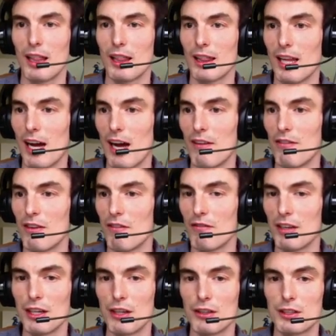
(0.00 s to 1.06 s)
live
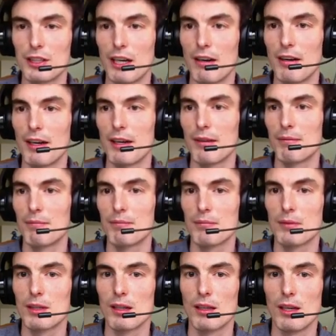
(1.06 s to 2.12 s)
video sharing.
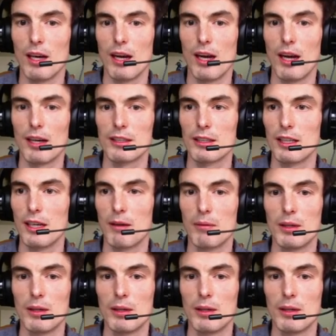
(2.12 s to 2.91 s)
Actually,